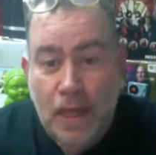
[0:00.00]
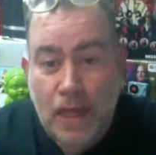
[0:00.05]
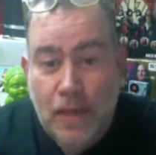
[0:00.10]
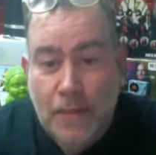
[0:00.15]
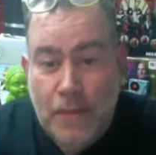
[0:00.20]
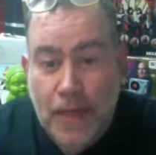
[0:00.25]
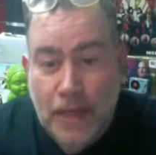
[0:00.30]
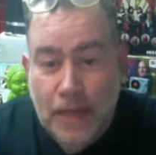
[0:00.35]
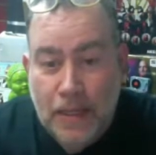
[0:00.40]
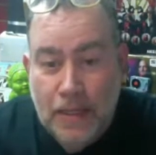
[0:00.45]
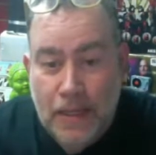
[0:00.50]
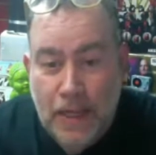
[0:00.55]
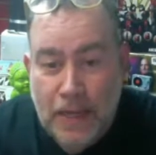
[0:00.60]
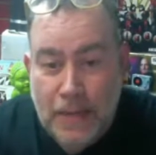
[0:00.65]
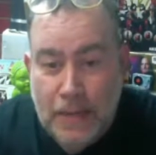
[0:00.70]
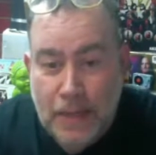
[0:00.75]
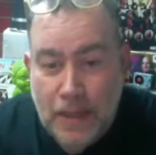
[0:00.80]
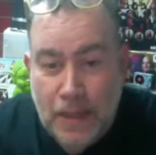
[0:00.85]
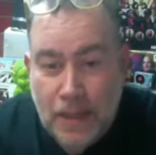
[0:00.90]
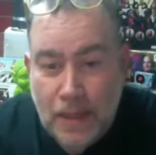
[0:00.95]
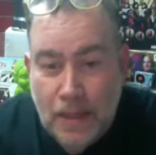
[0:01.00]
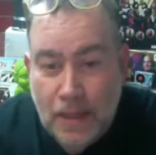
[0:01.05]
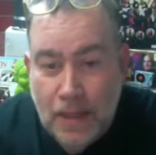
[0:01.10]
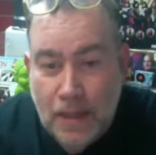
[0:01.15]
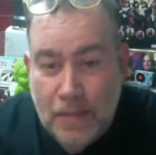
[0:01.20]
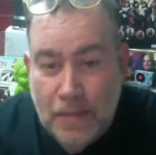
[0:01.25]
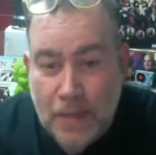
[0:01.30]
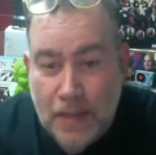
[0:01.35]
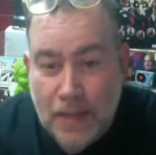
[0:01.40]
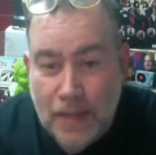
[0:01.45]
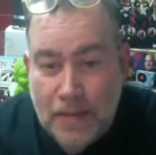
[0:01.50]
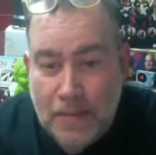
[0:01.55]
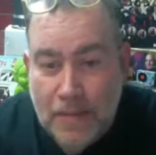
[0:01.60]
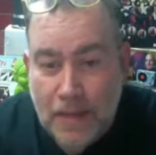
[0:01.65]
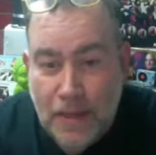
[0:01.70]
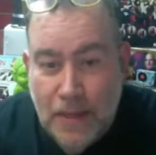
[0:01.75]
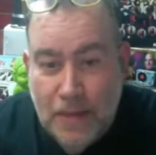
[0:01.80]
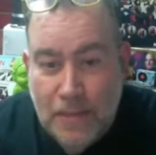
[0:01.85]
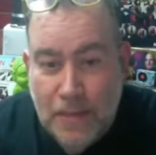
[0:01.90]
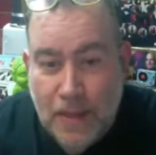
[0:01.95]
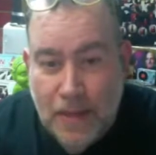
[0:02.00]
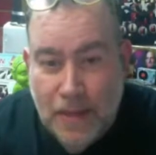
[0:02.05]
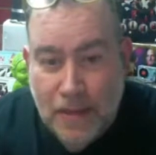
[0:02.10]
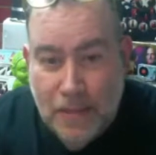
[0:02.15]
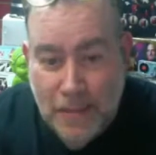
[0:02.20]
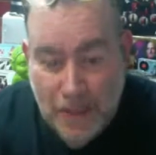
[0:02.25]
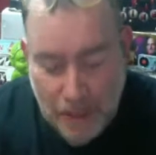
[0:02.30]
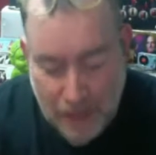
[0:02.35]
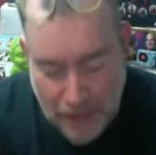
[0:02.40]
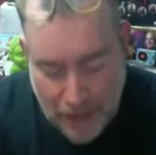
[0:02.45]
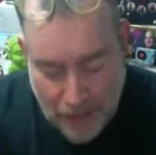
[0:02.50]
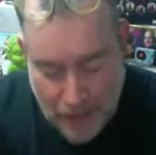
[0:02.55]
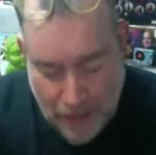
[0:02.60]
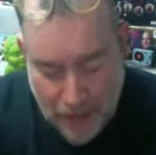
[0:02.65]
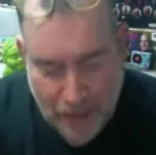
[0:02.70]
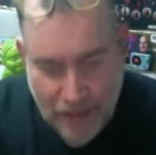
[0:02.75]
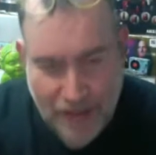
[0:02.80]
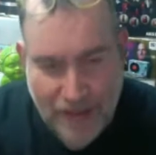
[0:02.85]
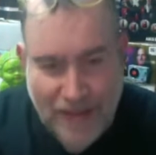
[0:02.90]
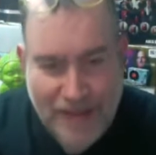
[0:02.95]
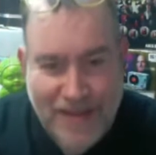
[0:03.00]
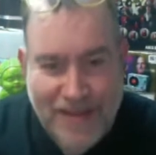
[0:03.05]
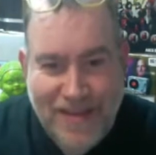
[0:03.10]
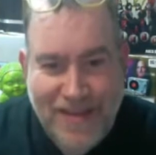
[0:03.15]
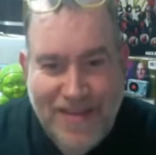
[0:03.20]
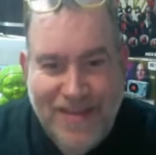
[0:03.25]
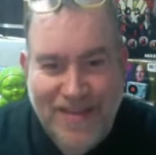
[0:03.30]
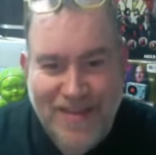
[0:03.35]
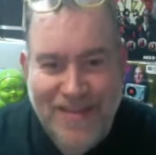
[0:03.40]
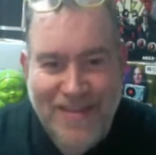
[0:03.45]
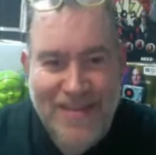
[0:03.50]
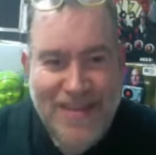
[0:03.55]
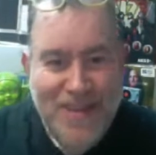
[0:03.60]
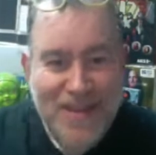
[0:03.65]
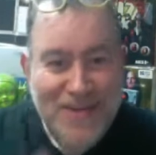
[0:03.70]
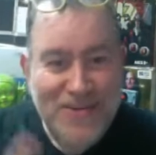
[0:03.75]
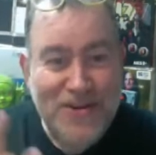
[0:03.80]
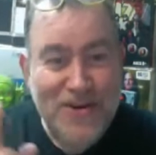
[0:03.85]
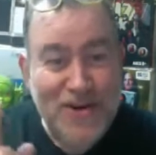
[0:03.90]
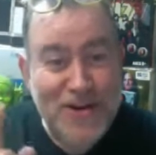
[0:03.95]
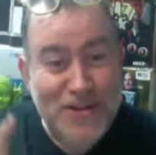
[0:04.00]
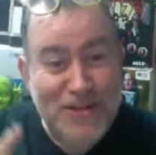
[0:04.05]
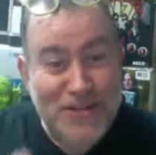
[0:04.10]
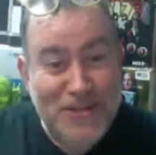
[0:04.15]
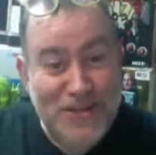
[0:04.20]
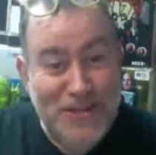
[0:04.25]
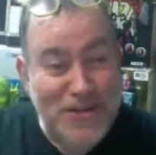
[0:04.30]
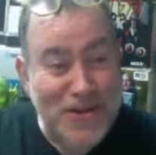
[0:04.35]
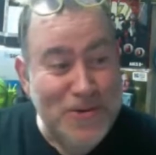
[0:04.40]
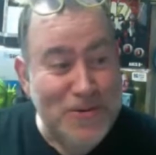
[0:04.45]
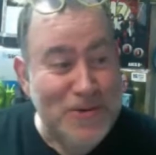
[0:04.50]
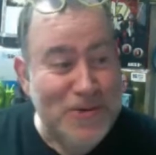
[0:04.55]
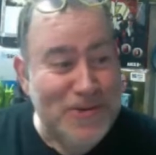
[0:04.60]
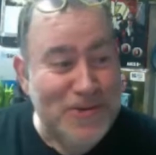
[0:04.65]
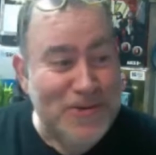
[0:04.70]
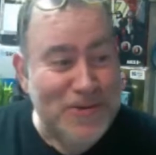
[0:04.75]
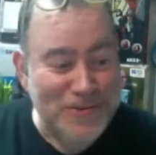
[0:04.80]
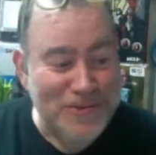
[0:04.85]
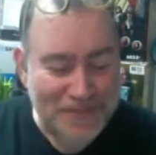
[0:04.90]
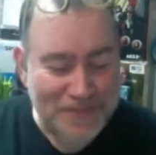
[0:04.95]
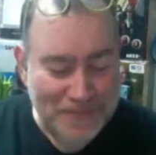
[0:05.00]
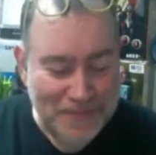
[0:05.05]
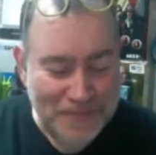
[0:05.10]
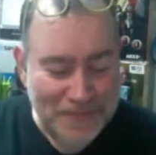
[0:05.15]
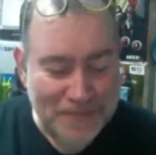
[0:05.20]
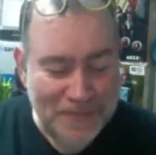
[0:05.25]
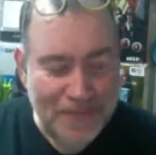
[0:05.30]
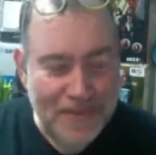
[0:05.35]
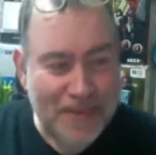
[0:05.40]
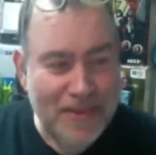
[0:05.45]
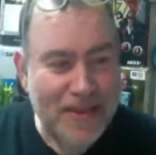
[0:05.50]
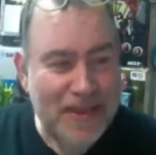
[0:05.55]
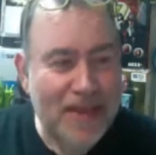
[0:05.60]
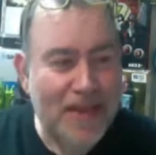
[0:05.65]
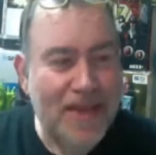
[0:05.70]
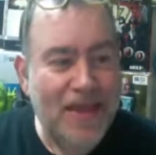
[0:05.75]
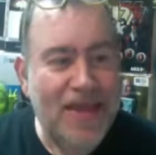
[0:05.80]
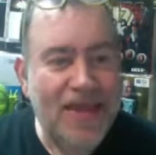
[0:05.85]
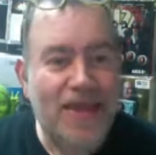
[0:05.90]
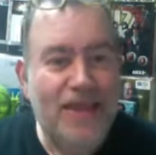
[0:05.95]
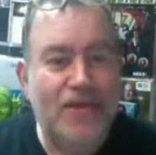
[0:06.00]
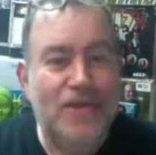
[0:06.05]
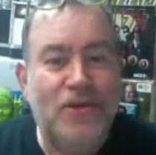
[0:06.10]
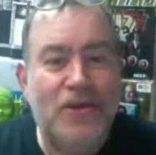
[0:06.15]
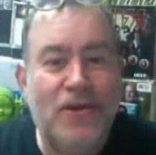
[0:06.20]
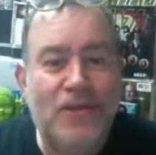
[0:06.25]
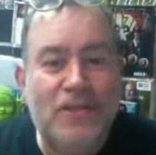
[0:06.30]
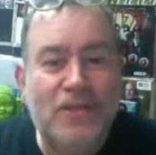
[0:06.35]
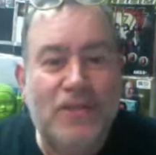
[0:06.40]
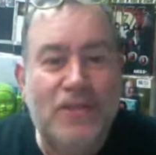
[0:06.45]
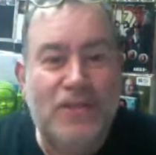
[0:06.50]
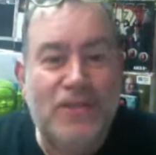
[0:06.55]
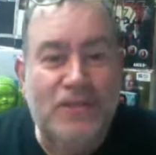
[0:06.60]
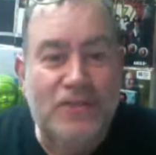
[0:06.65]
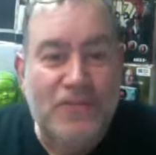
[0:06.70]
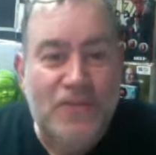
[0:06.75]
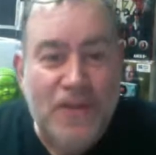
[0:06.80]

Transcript: Macadamia, Macamania. TARDIS, you know Richard? TARDIS, here's a